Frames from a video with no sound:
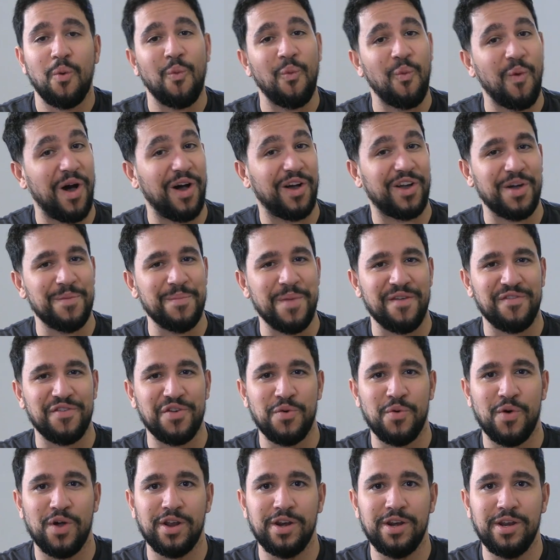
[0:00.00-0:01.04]
Welcome
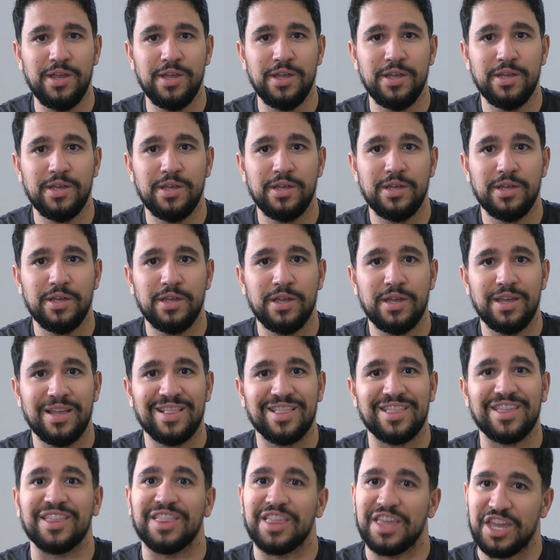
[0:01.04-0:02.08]
everyone
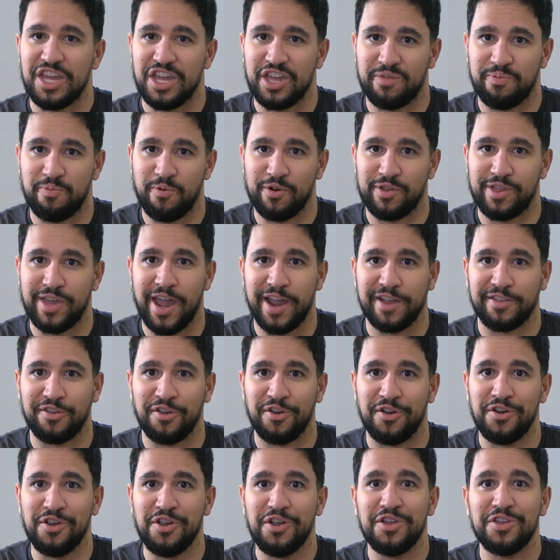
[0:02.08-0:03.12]
to the Esports
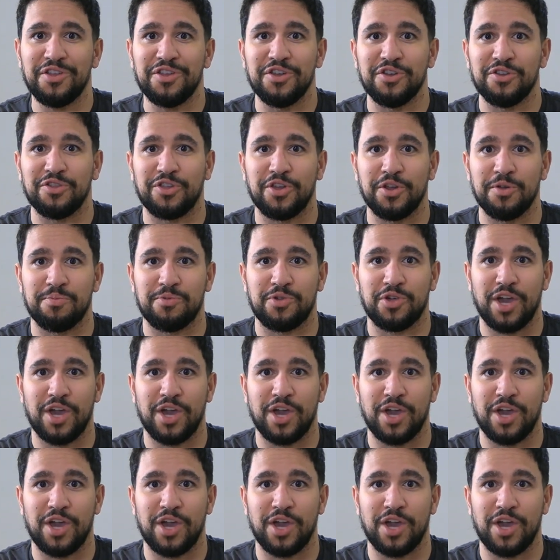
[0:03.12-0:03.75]
Hector YouTube